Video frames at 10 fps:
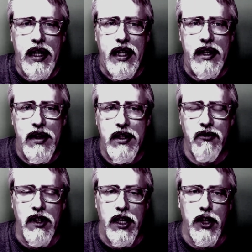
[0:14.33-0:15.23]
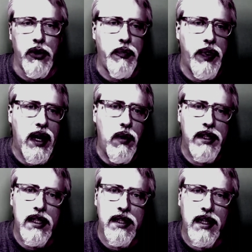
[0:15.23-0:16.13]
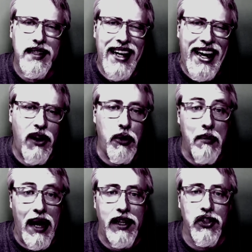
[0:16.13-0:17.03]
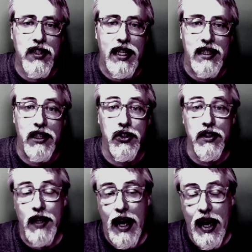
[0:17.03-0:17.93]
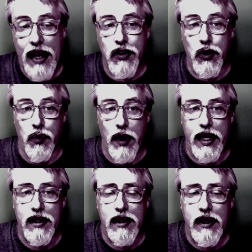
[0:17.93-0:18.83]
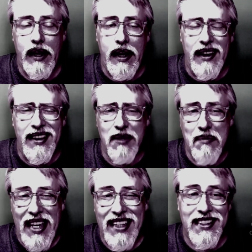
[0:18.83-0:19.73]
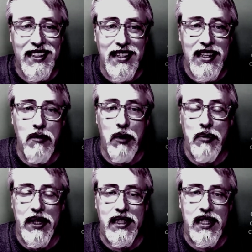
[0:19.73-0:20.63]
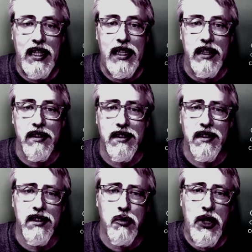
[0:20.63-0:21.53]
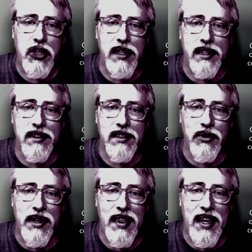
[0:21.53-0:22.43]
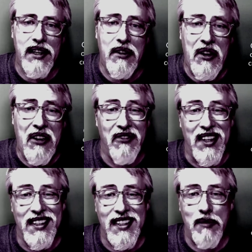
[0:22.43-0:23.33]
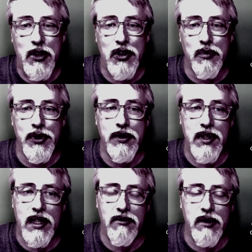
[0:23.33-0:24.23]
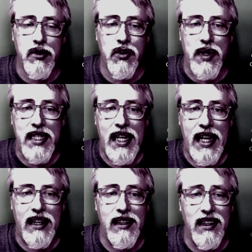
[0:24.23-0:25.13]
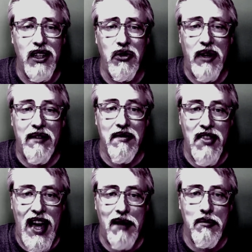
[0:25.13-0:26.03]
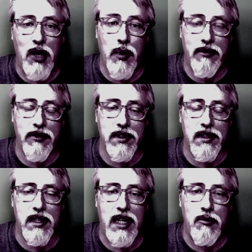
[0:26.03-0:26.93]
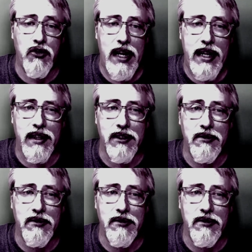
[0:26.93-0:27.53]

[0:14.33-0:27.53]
In this video, I want to discuss how to manage citations as you write. This may seem a bit tedious, especially considering that the assignments you're producing in VIBS 310, you don't have that many references to keep track of.